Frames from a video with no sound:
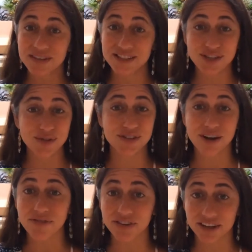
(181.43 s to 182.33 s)
to see you
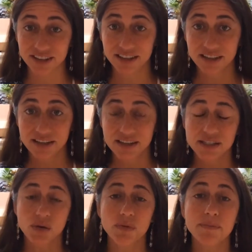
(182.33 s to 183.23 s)
suffer.
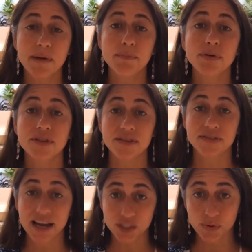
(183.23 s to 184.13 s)
So remember that
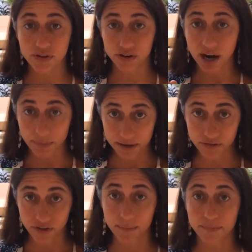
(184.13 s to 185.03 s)
that's where they're coming
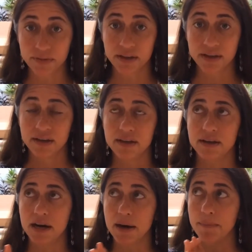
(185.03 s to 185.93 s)
from.
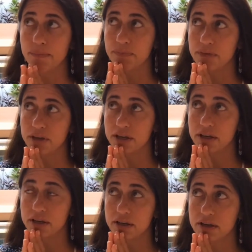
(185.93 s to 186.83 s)

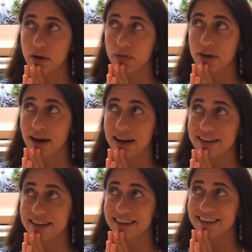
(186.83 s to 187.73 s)
You know, that
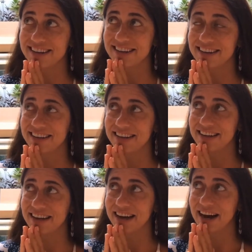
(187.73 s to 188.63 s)
I
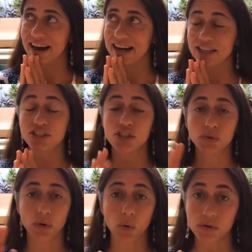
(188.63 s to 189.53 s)
actually do
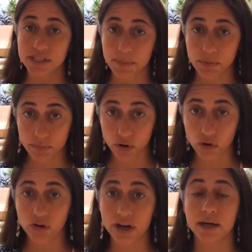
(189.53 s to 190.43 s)
a whole separate
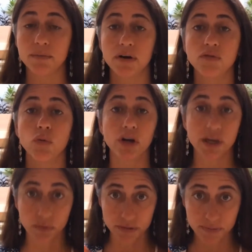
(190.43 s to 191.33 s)
program of
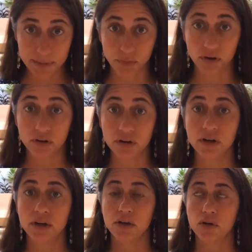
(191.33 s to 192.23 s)
working with people
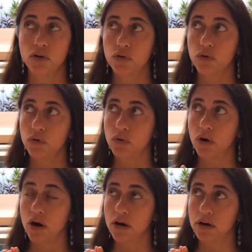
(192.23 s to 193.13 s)
who
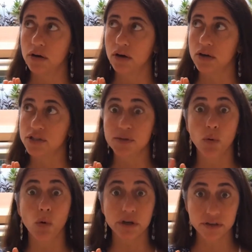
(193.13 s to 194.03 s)
are
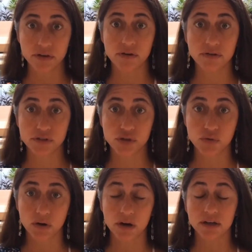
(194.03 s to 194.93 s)
supporting those
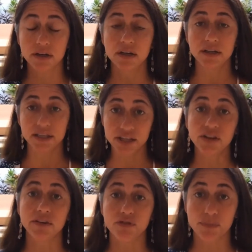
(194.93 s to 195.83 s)
who are
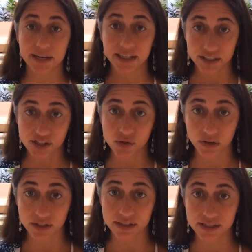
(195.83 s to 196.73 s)
healing from eating
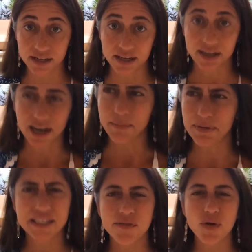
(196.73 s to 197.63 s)
disorders.
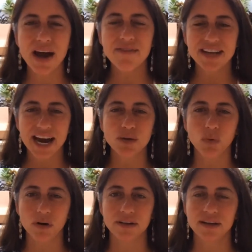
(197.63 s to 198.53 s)
Because if you haven't had
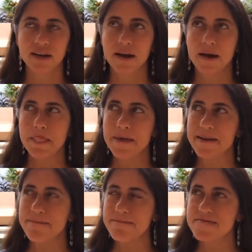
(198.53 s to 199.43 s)
one,
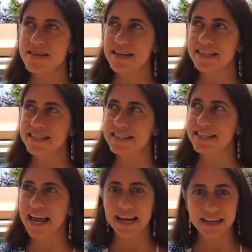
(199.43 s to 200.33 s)
it
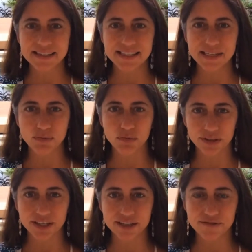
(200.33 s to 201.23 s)
can seem
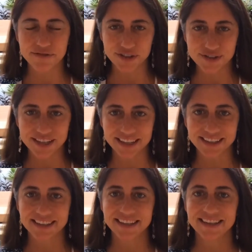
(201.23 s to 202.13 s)
really confusing.
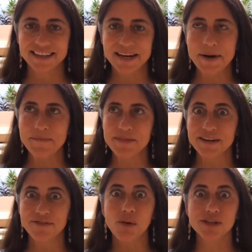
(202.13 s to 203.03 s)
And
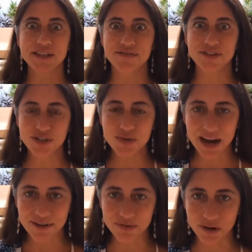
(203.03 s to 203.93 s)
of course, if you do
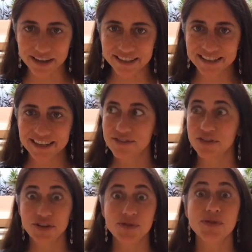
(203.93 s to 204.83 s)
have one, for
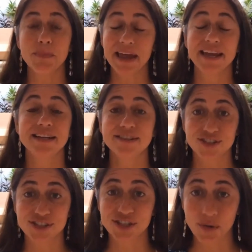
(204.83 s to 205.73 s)
you, the pain is
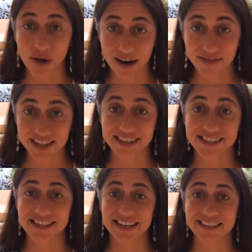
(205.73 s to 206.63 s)
just so
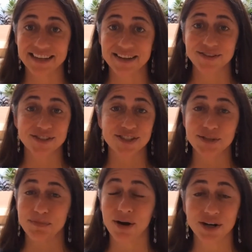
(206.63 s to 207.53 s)
obvious. And there's just
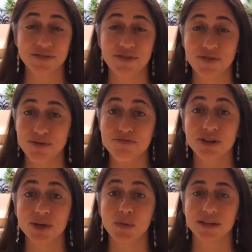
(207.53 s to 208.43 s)
a part of you that
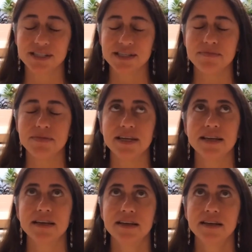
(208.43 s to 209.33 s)
really wants to
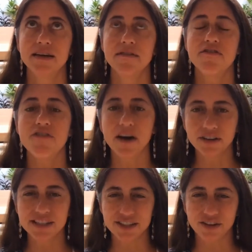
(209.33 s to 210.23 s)
be
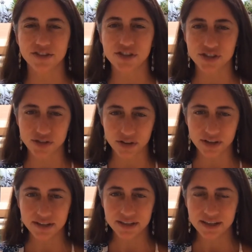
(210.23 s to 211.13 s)
felt and
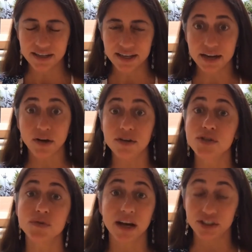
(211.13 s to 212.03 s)
understood and
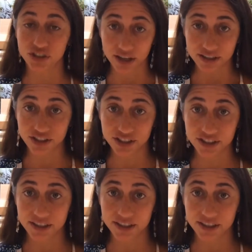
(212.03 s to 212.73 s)
also not judged.